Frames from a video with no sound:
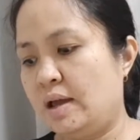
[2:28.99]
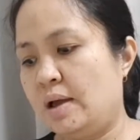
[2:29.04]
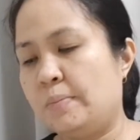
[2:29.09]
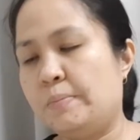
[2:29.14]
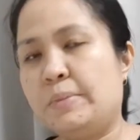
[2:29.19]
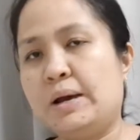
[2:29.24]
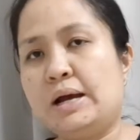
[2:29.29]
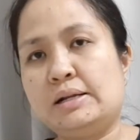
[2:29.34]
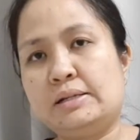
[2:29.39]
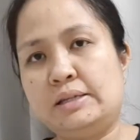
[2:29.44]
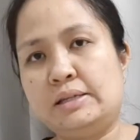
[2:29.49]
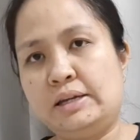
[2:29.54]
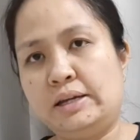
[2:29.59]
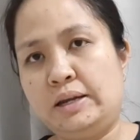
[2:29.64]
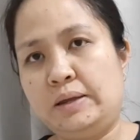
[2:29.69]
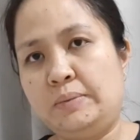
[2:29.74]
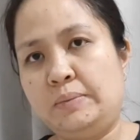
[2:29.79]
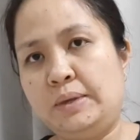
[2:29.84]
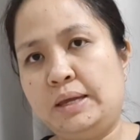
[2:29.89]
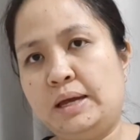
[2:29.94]

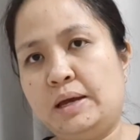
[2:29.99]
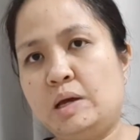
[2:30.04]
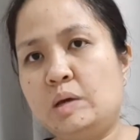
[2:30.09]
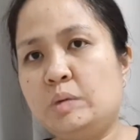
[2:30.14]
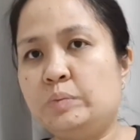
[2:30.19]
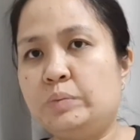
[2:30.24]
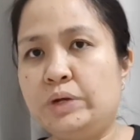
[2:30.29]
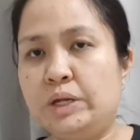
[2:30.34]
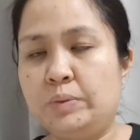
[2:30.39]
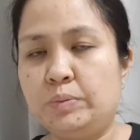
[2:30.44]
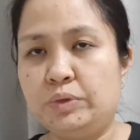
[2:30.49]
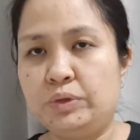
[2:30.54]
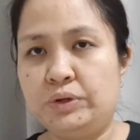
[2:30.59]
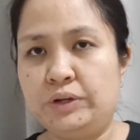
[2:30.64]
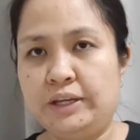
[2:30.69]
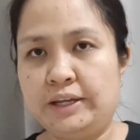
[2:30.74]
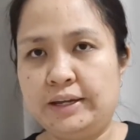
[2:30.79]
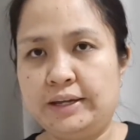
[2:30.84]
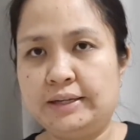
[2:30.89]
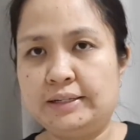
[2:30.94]
Bacteremia,
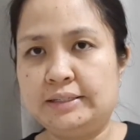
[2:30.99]
pneumonia,